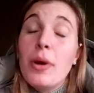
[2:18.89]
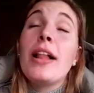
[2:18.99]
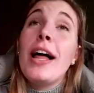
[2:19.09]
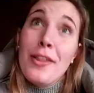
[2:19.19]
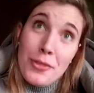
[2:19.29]

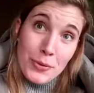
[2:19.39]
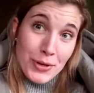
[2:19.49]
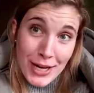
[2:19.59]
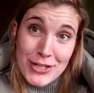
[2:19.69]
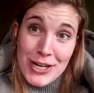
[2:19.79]
Well, I
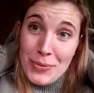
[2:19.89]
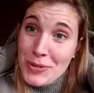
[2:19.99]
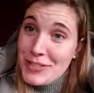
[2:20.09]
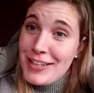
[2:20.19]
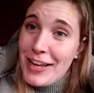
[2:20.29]
thought actually I
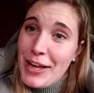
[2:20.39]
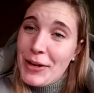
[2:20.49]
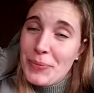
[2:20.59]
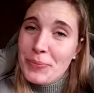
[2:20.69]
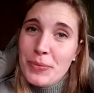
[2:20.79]
was
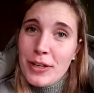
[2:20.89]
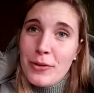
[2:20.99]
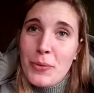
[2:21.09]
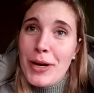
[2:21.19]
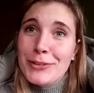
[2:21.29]

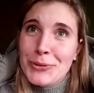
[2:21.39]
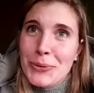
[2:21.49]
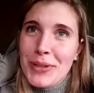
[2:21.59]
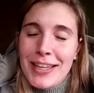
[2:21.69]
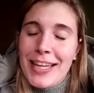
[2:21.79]
quite
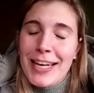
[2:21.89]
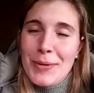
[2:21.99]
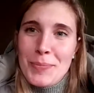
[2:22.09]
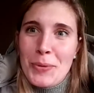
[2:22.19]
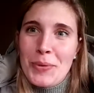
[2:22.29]
tall in the
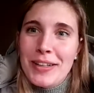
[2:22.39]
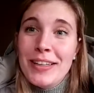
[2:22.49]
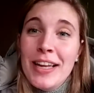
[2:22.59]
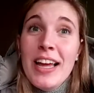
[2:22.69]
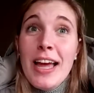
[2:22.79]
netball
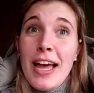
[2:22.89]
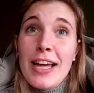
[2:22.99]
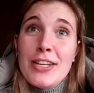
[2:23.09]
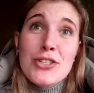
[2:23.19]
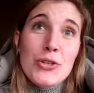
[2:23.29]
world
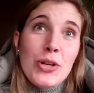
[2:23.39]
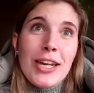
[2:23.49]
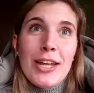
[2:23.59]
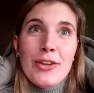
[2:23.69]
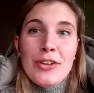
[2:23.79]
at school
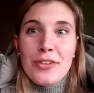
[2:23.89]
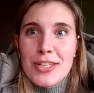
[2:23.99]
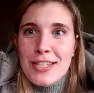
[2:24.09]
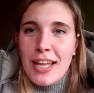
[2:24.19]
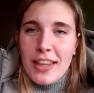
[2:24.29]
and at
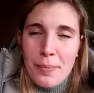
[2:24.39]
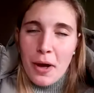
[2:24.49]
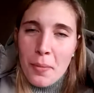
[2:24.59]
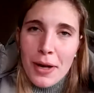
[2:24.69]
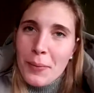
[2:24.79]
university. And the
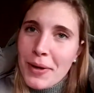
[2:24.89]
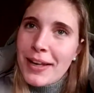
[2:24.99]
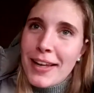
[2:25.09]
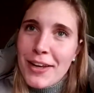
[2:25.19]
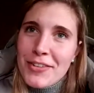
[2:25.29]
moment I
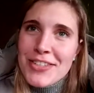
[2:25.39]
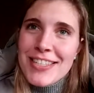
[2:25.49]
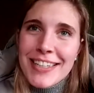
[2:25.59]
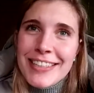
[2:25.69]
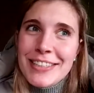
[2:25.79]
went
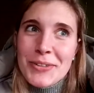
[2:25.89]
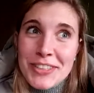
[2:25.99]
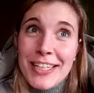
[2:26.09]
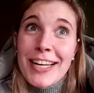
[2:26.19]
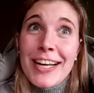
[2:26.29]
overseas, I
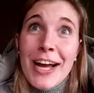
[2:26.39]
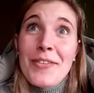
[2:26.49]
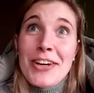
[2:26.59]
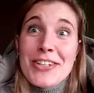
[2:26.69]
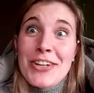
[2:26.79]
was like, okay,
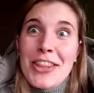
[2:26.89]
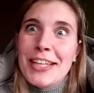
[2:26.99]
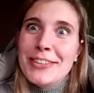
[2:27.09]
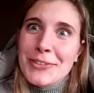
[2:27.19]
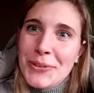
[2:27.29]
I'm actually not
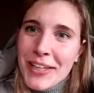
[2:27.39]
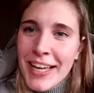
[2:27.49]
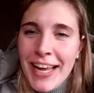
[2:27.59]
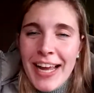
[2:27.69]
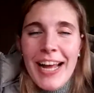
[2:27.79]
that tall.
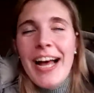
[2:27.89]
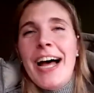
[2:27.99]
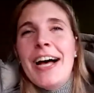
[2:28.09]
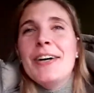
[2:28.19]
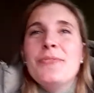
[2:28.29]

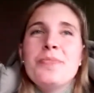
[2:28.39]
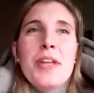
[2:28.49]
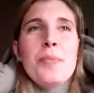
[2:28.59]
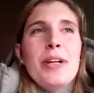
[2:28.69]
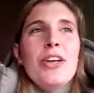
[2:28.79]

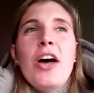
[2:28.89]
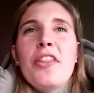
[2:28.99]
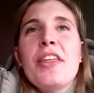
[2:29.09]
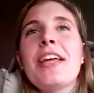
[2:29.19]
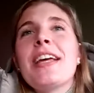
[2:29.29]
But
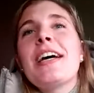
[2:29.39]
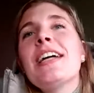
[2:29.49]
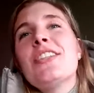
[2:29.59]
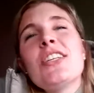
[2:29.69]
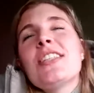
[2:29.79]
I think
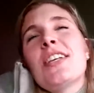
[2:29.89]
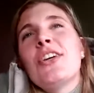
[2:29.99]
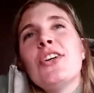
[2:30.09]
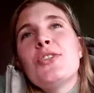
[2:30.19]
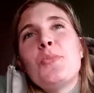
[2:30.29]
just a
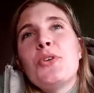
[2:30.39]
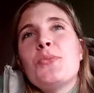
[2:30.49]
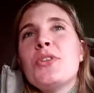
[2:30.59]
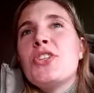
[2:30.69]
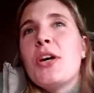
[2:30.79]
good
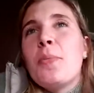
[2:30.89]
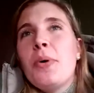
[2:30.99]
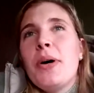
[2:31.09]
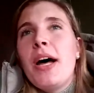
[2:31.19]
sportsmanship.